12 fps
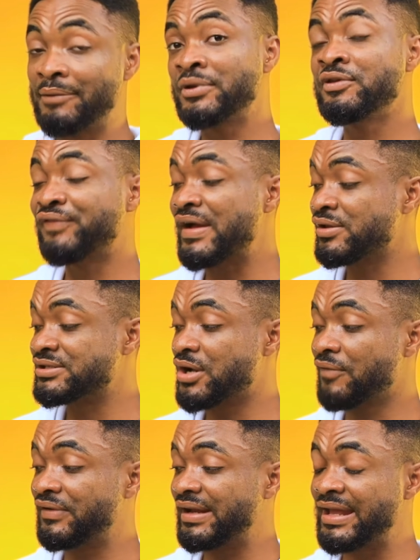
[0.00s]
And when you find
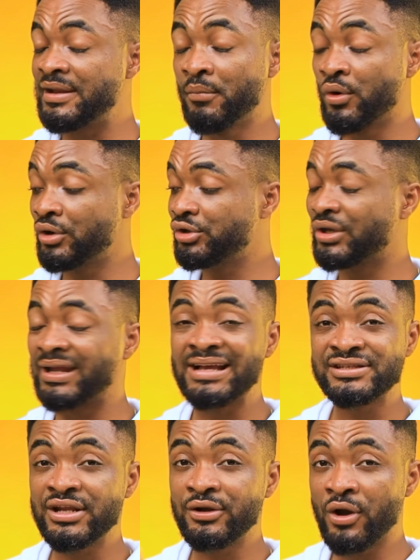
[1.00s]
yourself in any mode, you can
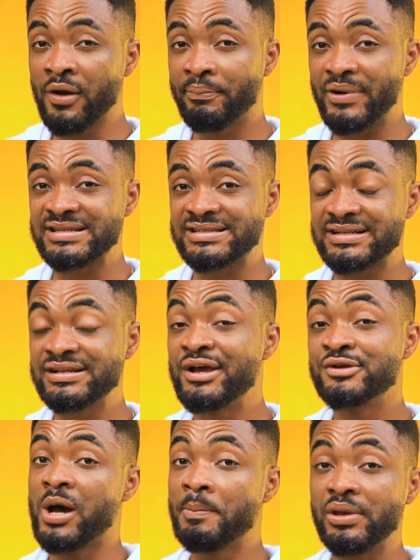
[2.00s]
actually long press it
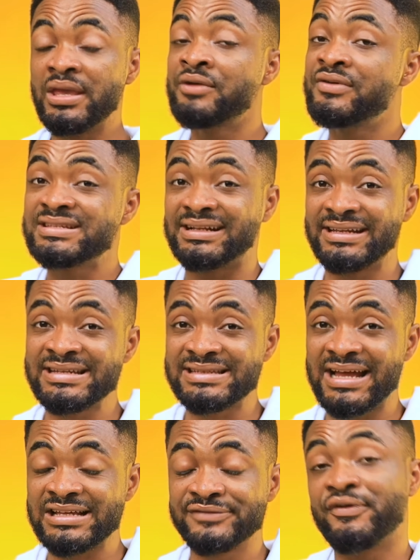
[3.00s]
to help you increase the
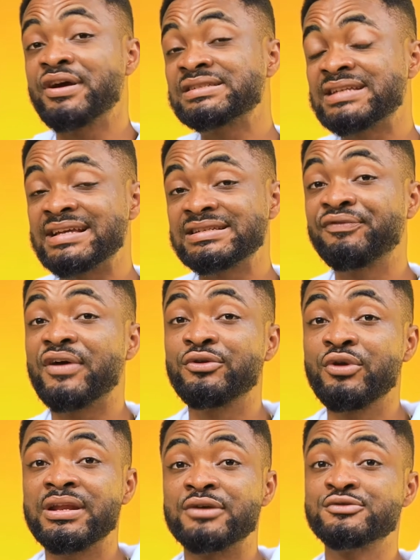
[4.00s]
distance. For instance, if you're
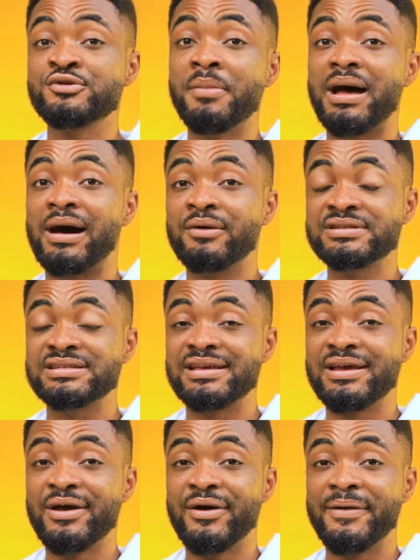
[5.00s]
doing a zoom out
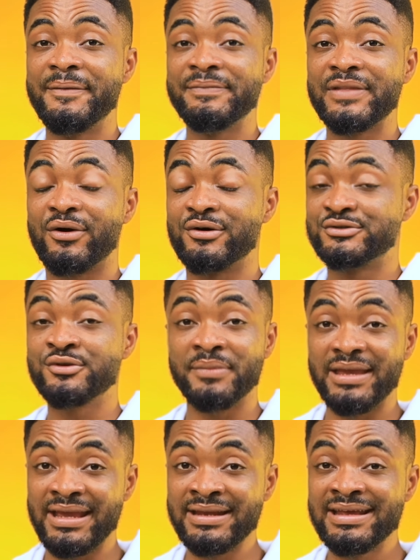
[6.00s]
or zoom
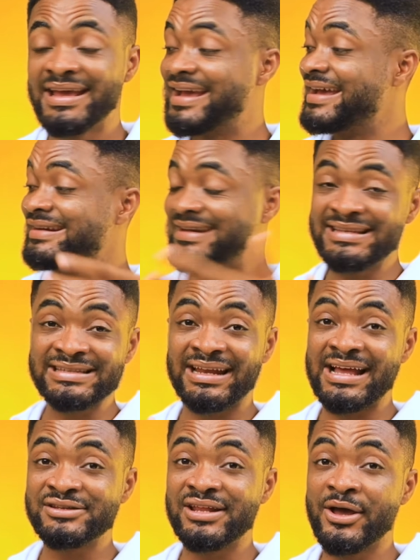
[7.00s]
in, this can
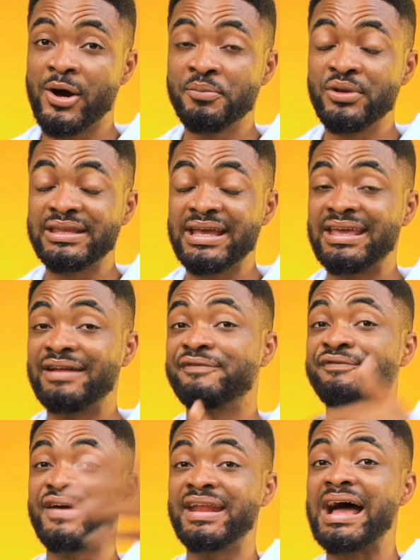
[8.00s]
actually help you take it
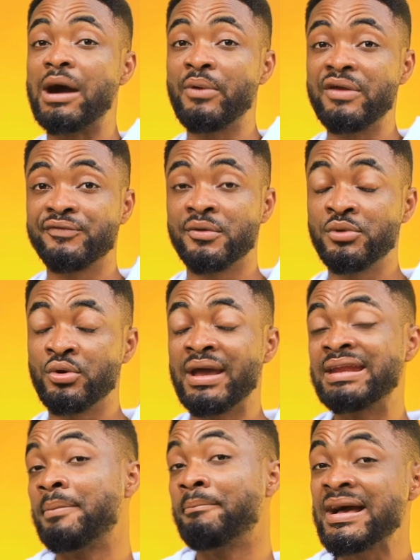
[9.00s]
further away from you.
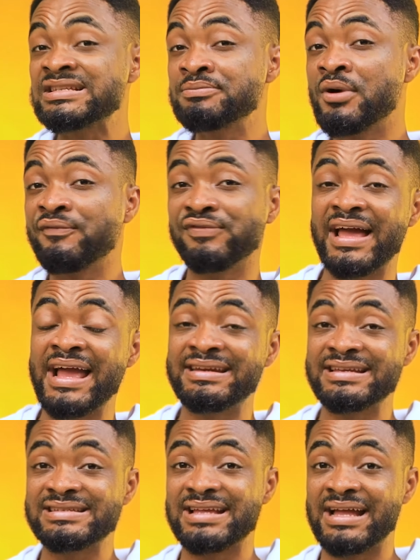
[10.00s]
And the maximum flying
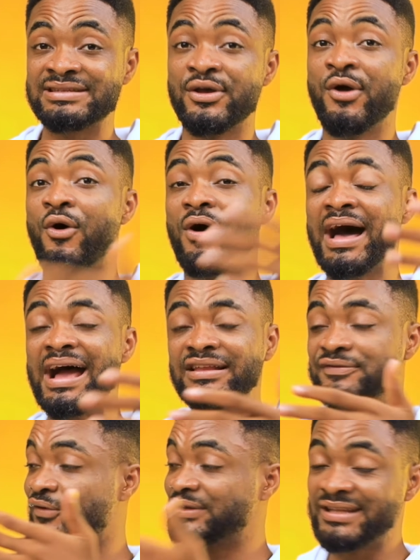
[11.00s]
distance or
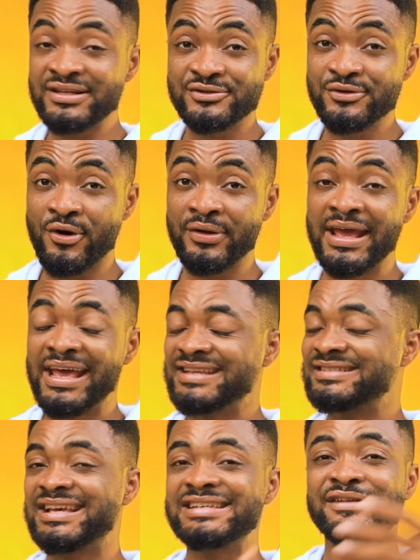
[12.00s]
height for this drone
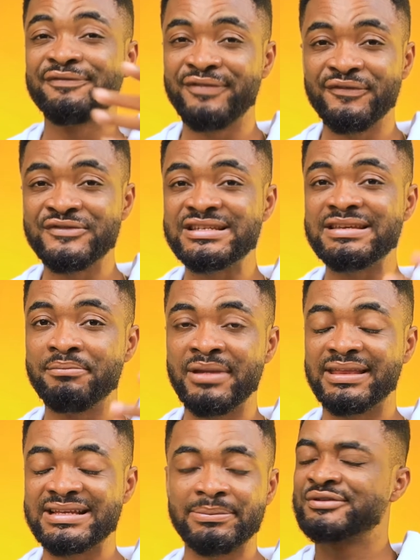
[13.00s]
is just 50
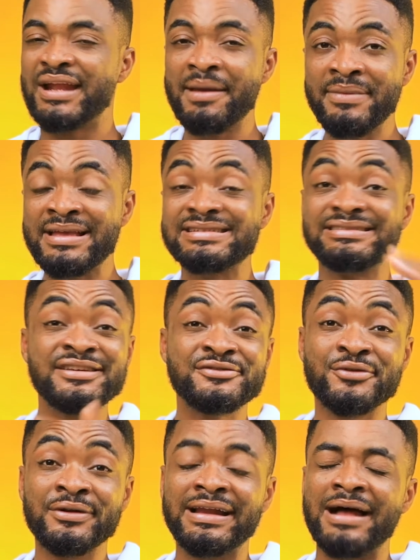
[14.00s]
meters. So that means this
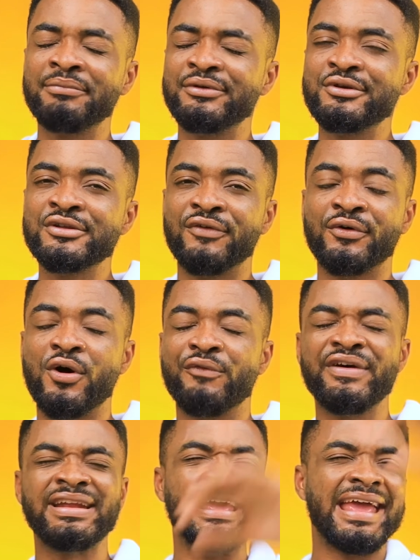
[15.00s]
drone can be used for
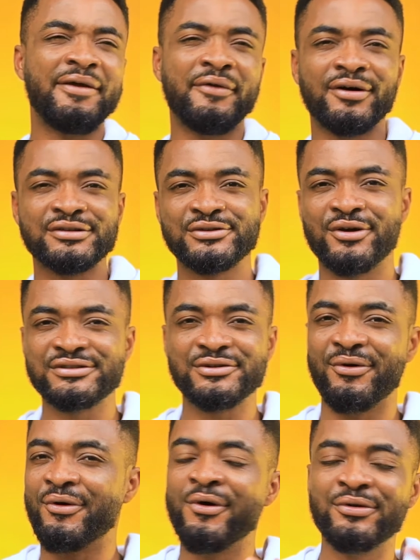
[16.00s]
covering aerial shots
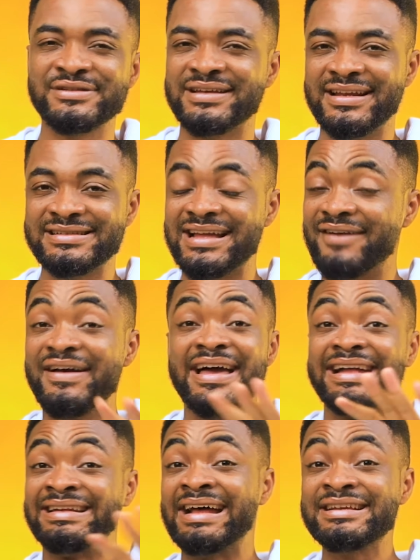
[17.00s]
or all those kind of
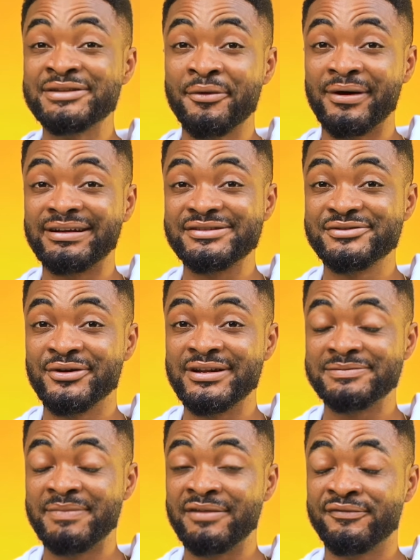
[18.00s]
stuff. That is not what this drone
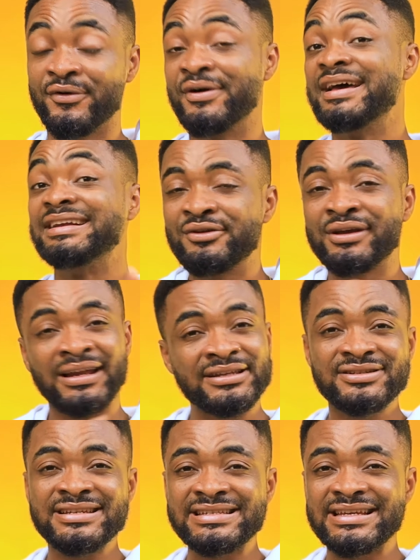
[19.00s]
is meant for. You can
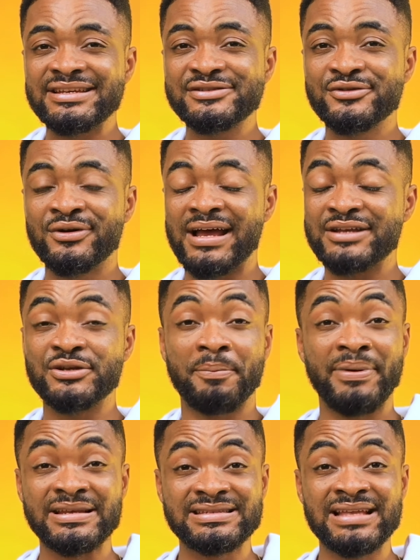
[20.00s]
literally see this drone as your
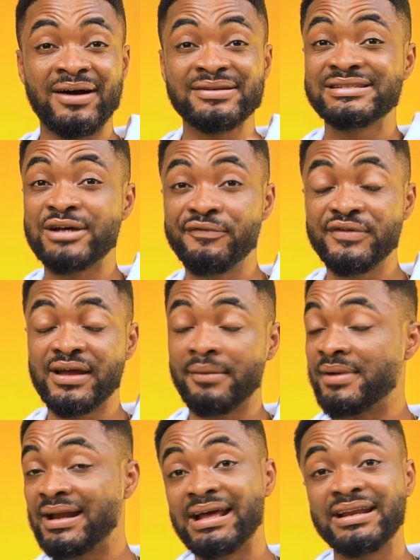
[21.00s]
personal selfie
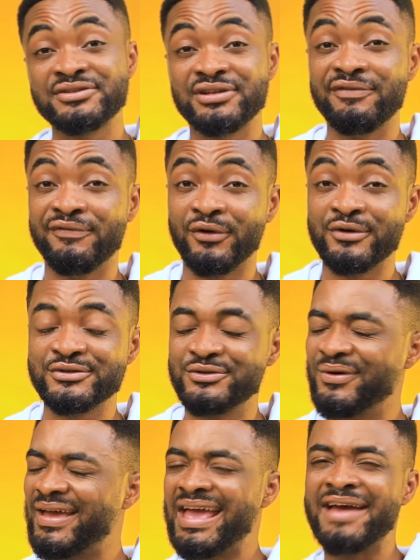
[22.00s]
camera that literally follows
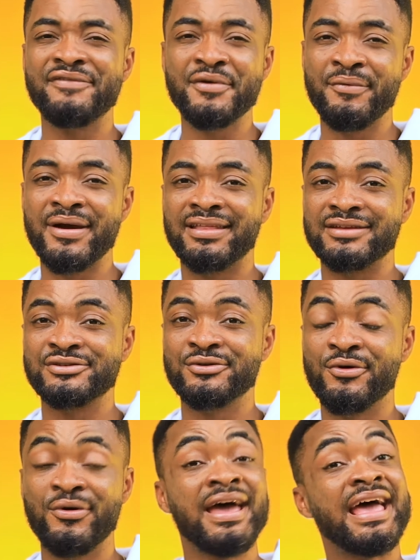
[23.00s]
you everywhere that you
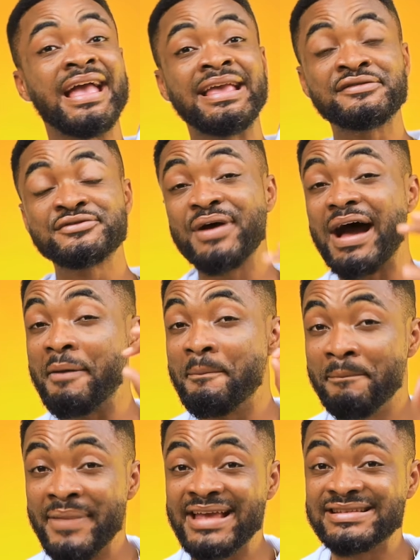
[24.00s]
go and gives you
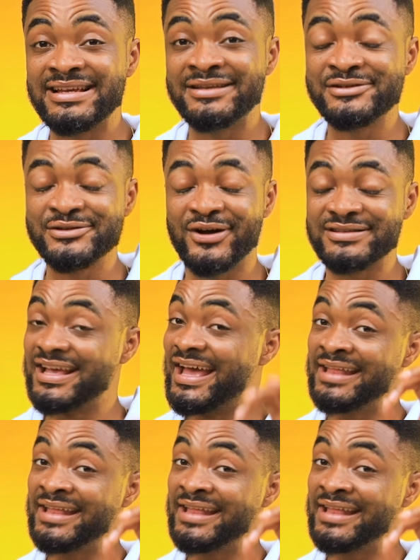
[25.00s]
amazing shots.